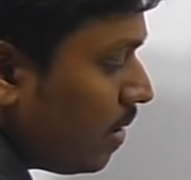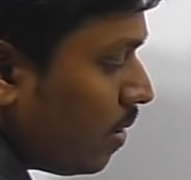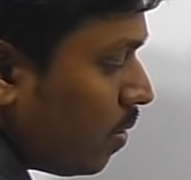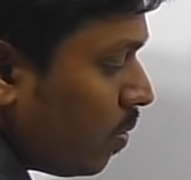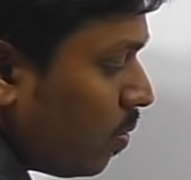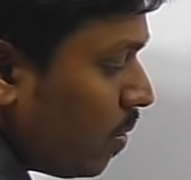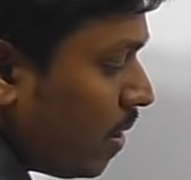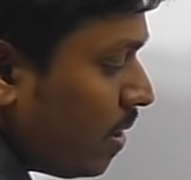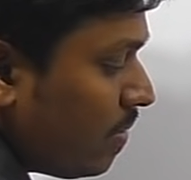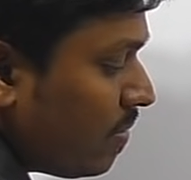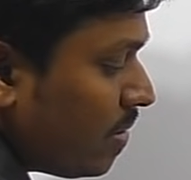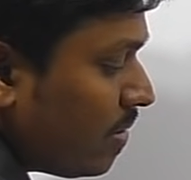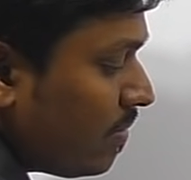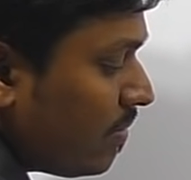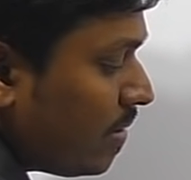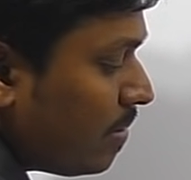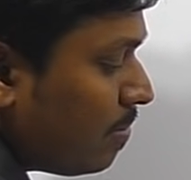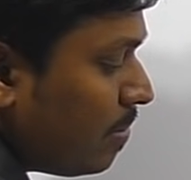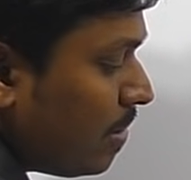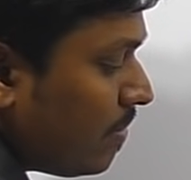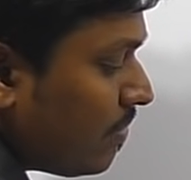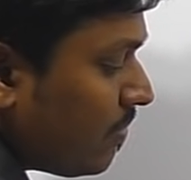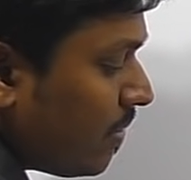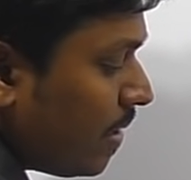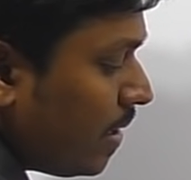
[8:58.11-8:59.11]
y1 will
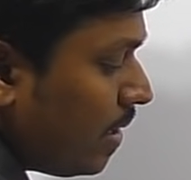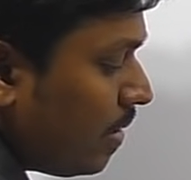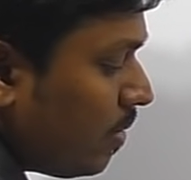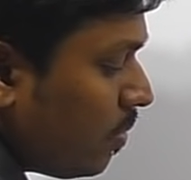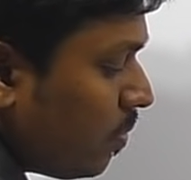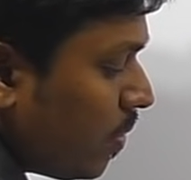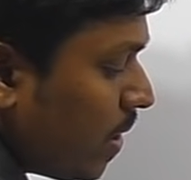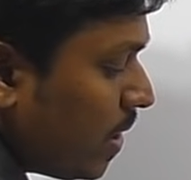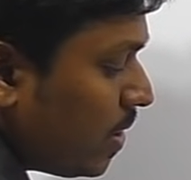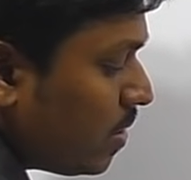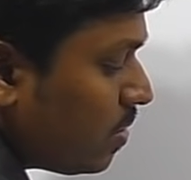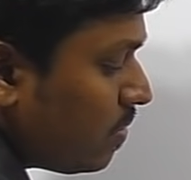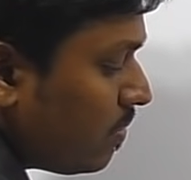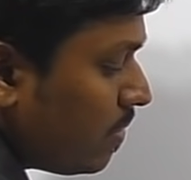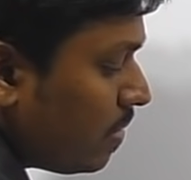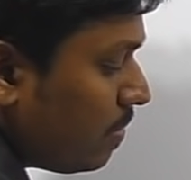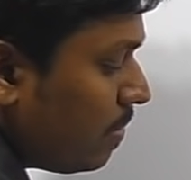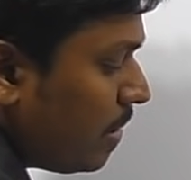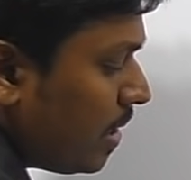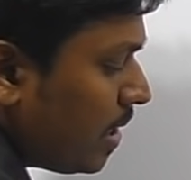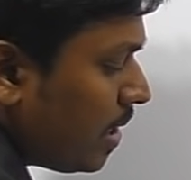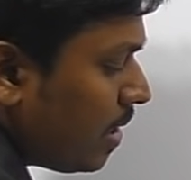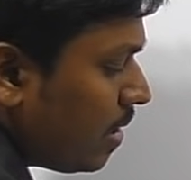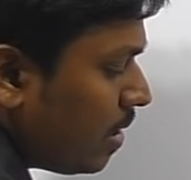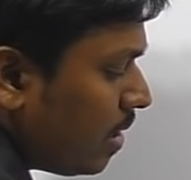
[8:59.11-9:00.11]
be 5, y2 will
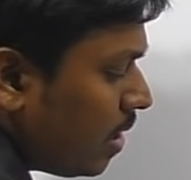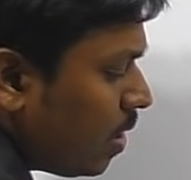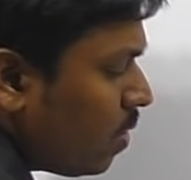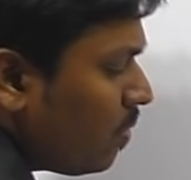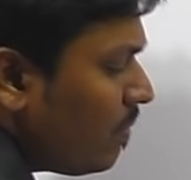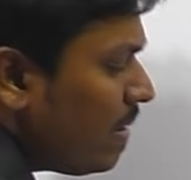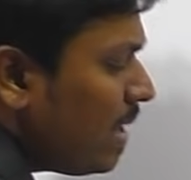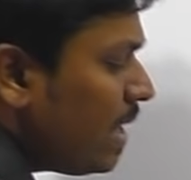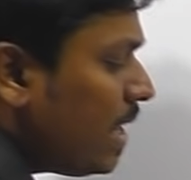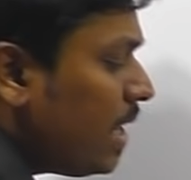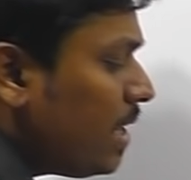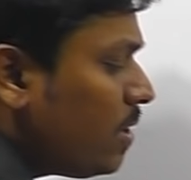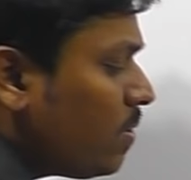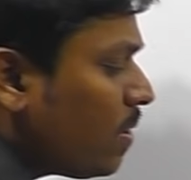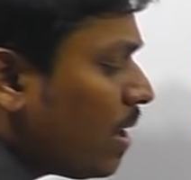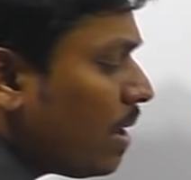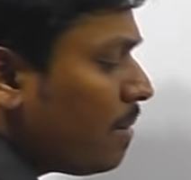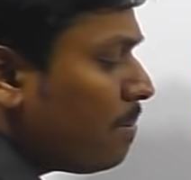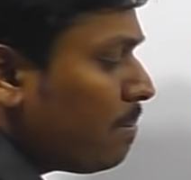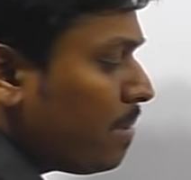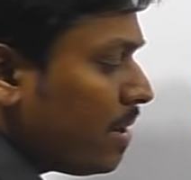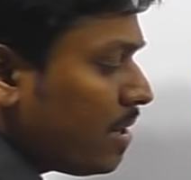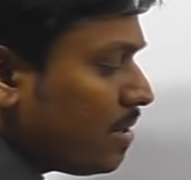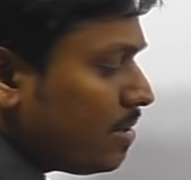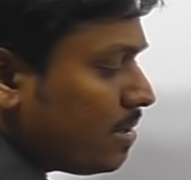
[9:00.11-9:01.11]
be 9. Now we need to
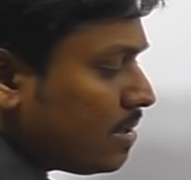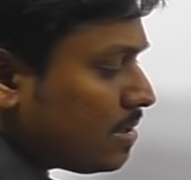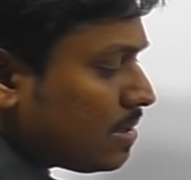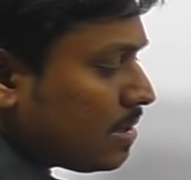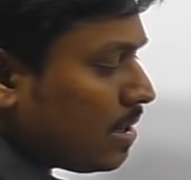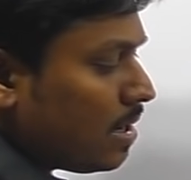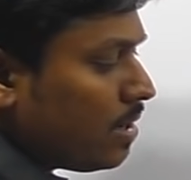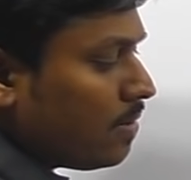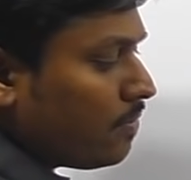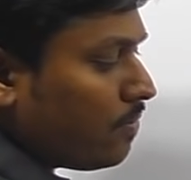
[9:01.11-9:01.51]
compare this.